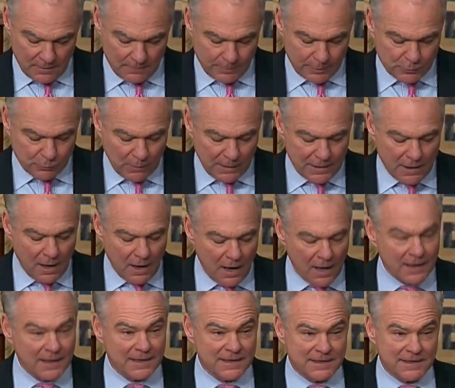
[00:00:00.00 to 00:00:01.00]
between
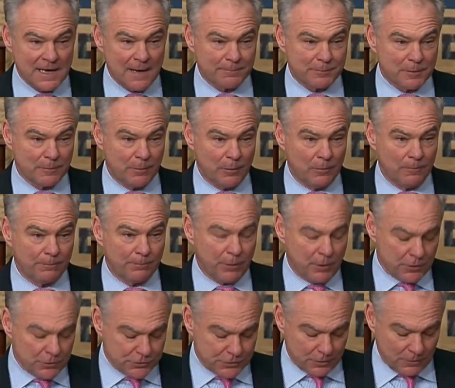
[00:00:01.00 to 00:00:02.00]
unacceptable
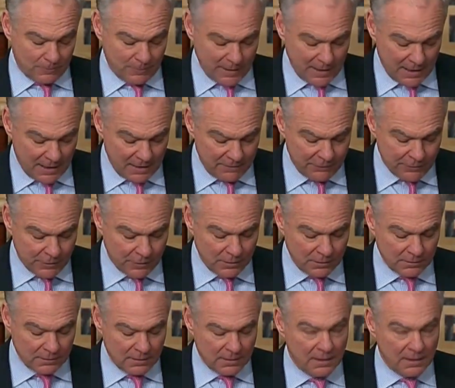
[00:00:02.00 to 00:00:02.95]
personal behavior